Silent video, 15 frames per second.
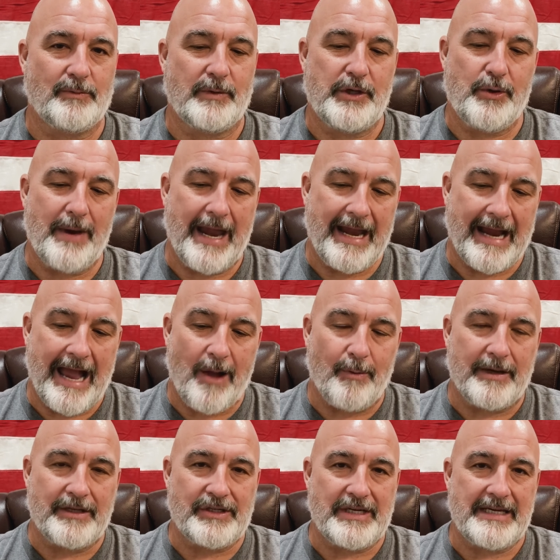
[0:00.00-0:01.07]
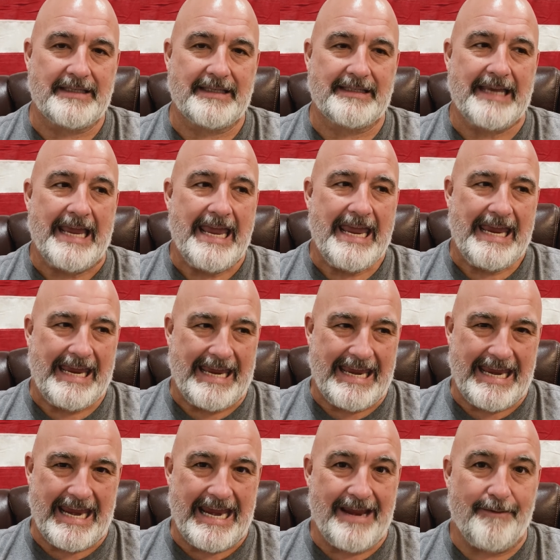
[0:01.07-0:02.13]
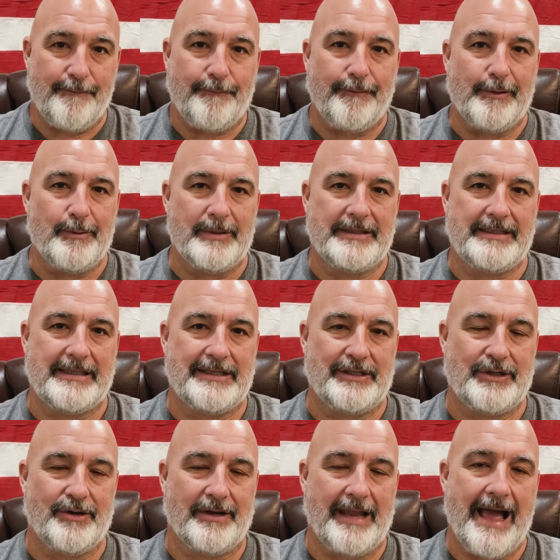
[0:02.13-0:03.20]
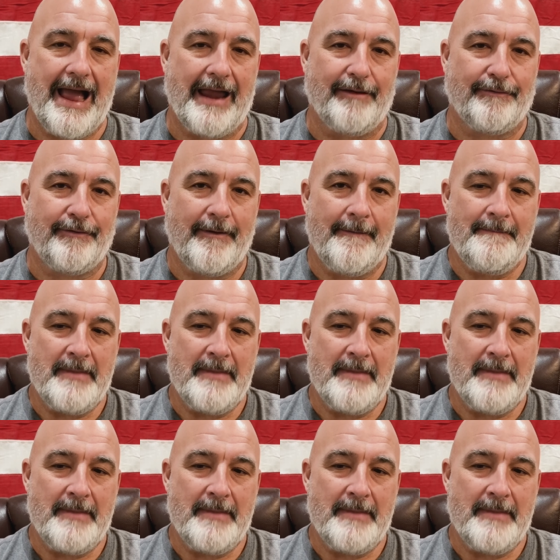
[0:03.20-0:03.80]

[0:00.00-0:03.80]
When you hang out with Jesus, he influences your life.